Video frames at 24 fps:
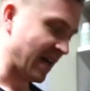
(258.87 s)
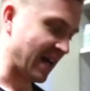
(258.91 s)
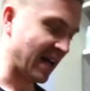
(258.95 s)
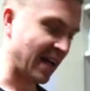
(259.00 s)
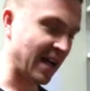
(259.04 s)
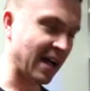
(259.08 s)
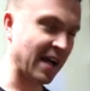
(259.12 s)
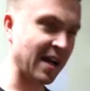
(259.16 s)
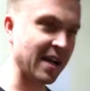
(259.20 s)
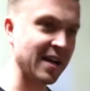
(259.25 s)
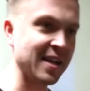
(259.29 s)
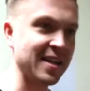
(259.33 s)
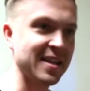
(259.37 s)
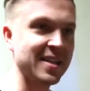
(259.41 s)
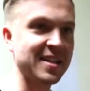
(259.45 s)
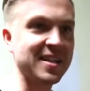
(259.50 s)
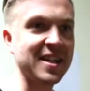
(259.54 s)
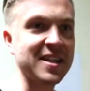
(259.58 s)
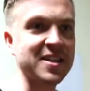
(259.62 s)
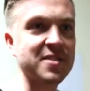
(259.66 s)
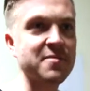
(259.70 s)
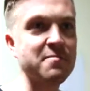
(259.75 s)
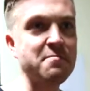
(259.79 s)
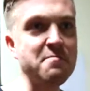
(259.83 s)

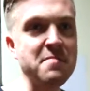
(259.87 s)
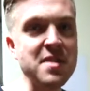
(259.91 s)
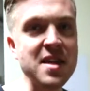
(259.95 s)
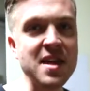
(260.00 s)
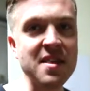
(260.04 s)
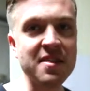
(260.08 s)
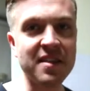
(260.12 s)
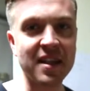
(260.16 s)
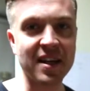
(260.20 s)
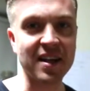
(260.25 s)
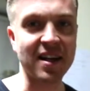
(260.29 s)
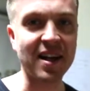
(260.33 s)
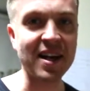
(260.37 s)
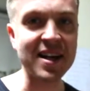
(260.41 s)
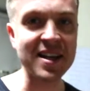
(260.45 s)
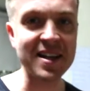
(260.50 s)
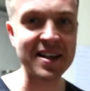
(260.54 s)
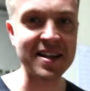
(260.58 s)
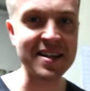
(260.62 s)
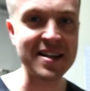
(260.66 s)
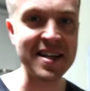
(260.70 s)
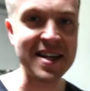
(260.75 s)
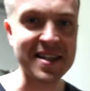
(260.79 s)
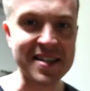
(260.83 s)
doesn't mean that
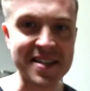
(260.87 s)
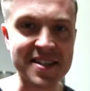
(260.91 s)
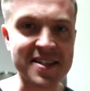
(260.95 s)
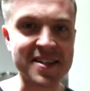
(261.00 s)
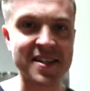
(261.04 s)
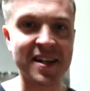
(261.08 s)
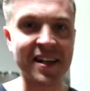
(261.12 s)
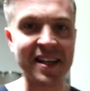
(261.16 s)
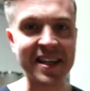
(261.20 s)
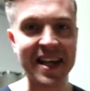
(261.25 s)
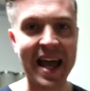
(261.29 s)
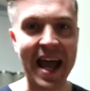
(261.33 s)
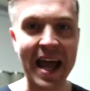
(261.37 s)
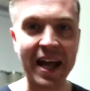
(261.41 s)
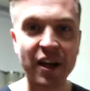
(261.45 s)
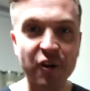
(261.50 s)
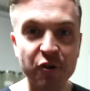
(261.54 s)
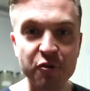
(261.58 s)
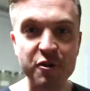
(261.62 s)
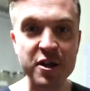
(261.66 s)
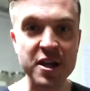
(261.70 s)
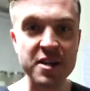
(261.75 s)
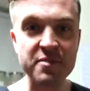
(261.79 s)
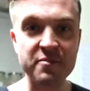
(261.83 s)
I necessarily
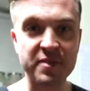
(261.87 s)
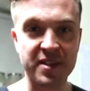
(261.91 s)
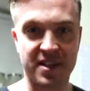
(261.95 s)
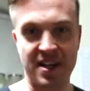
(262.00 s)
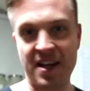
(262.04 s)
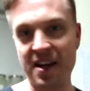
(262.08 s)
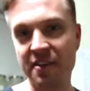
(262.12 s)
agree with